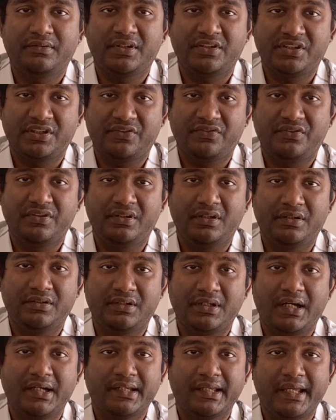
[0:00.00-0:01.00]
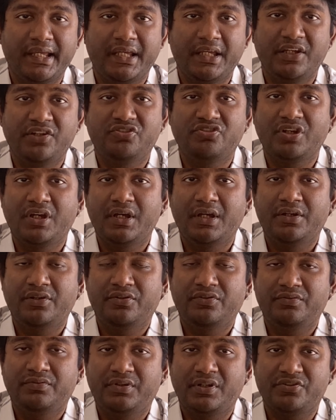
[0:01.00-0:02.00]
such as the young age,
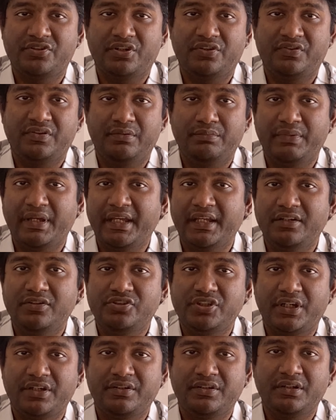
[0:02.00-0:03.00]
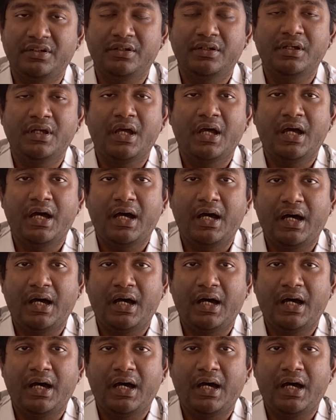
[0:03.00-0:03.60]
such as the male gender,